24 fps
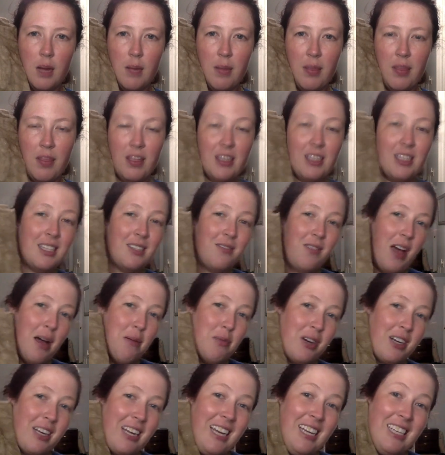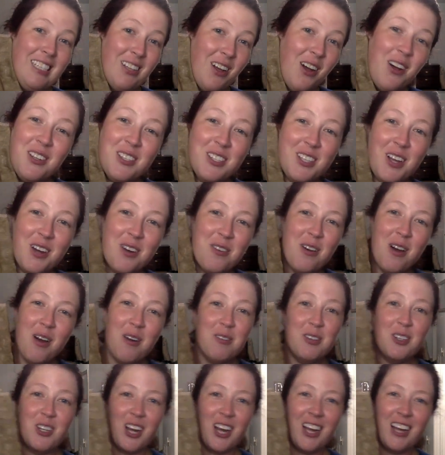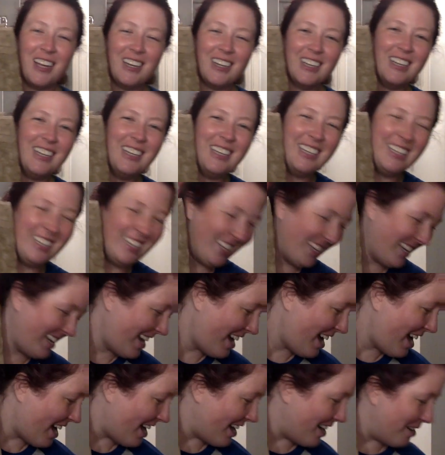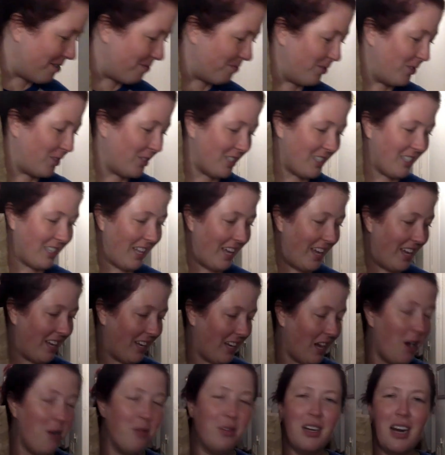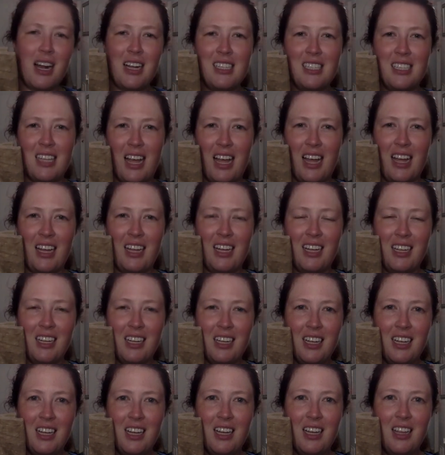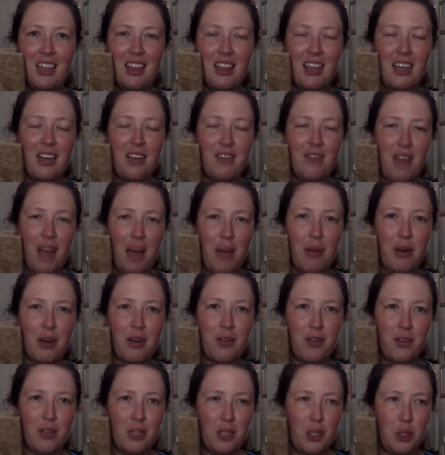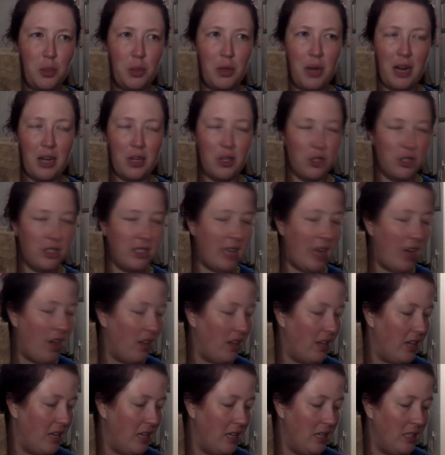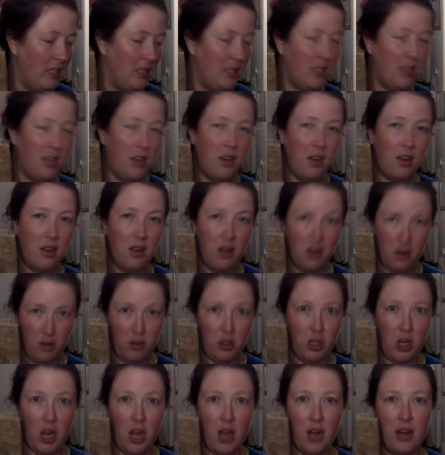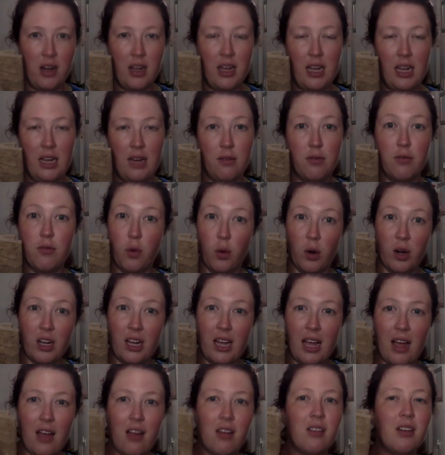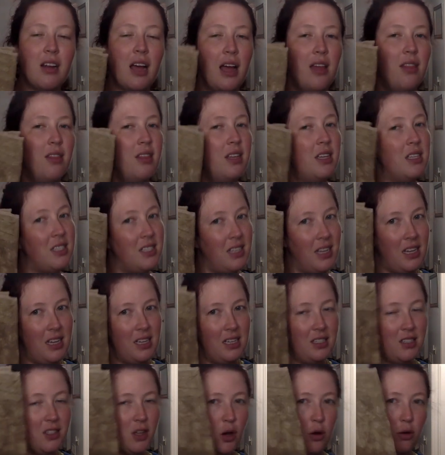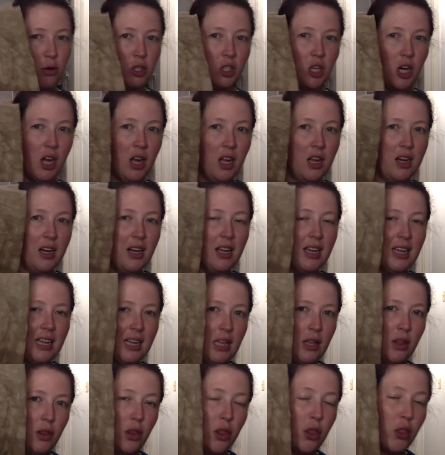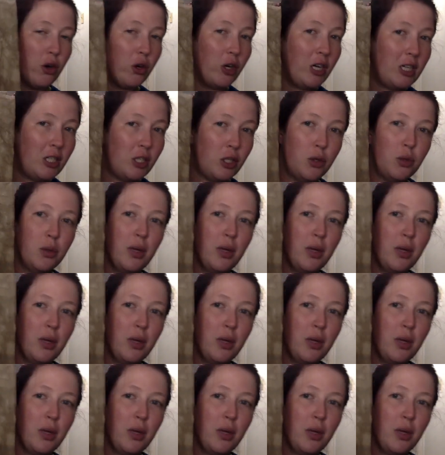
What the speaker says: This fabric is also Ojon, just like, oh, did I say? The fabric for the Supernatural Sal is Ojon in 40 count, and this is Ojon in 32